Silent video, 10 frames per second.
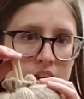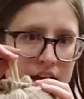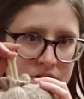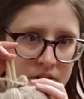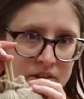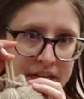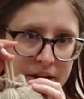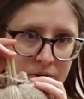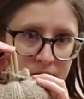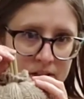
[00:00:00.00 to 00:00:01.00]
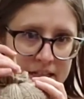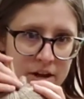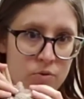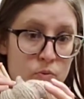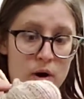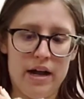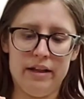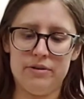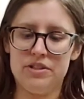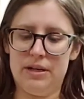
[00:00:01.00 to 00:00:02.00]
I took the dowel rods out while I
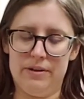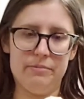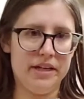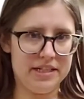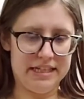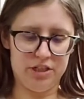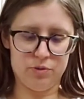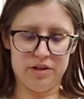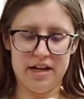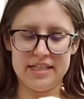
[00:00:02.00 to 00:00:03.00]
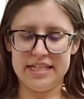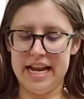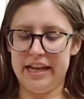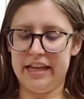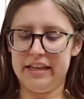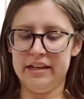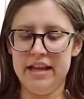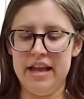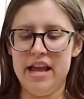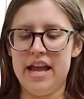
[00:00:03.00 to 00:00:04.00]
was sewing because they just were not staying in.
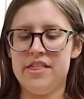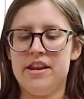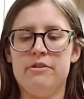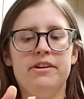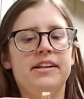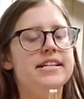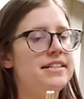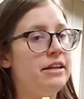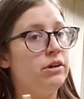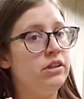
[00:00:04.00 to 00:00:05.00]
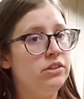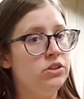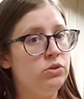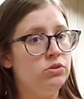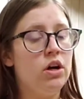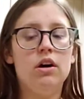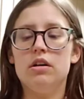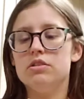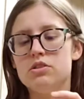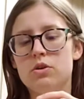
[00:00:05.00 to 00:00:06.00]
And then I realized that they were a little too tall,
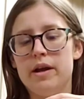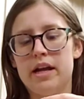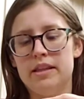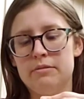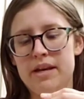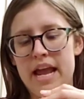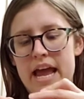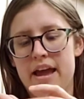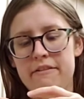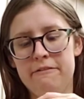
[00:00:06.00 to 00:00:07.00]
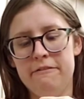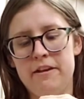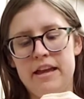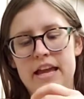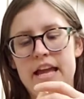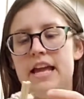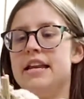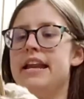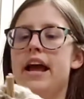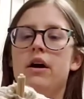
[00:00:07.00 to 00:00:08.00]
so I cut them in half. And
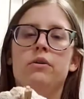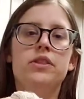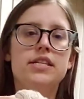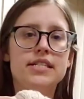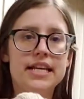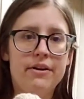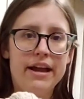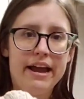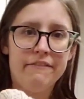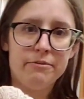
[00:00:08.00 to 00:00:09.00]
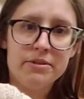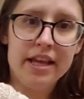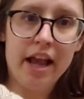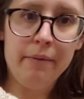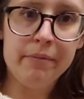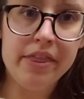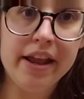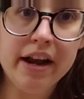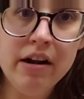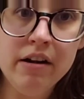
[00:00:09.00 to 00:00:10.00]
now this is how I have them set up in
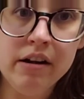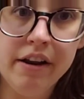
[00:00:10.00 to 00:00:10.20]
there.